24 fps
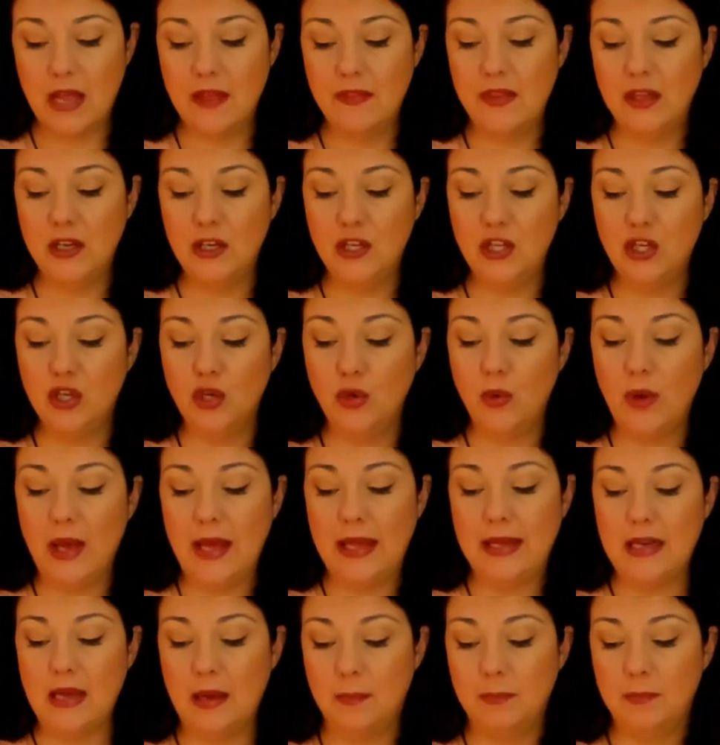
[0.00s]
then you
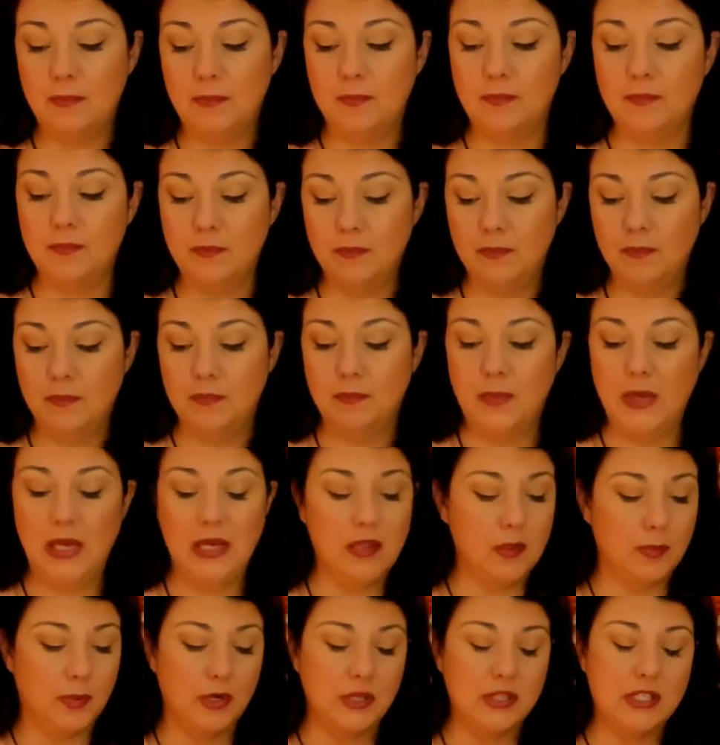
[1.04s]
end up being
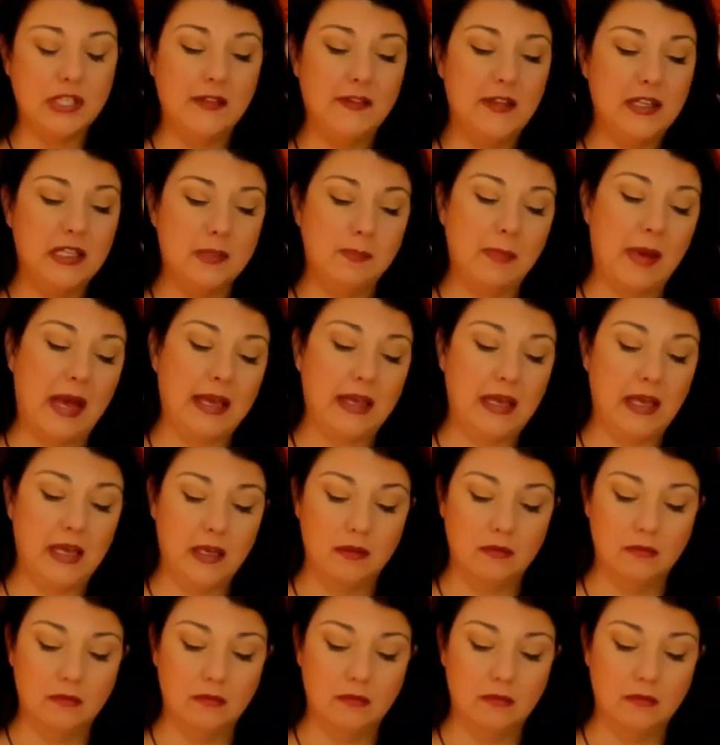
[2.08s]
the person that's begging